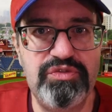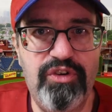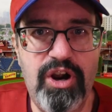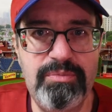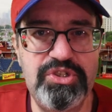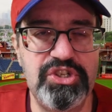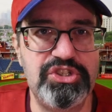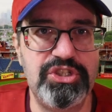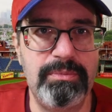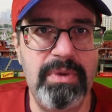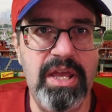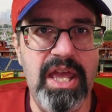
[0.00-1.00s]
farm
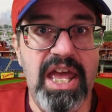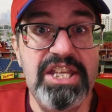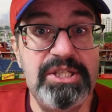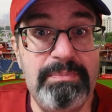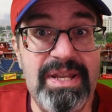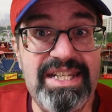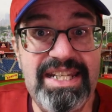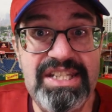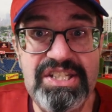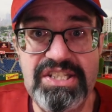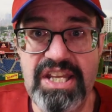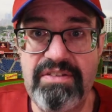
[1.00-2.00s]
system, spending
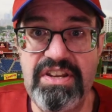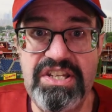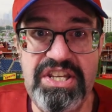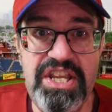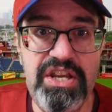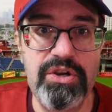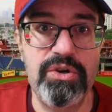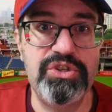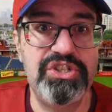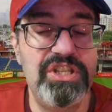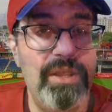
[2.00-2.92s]
7 years in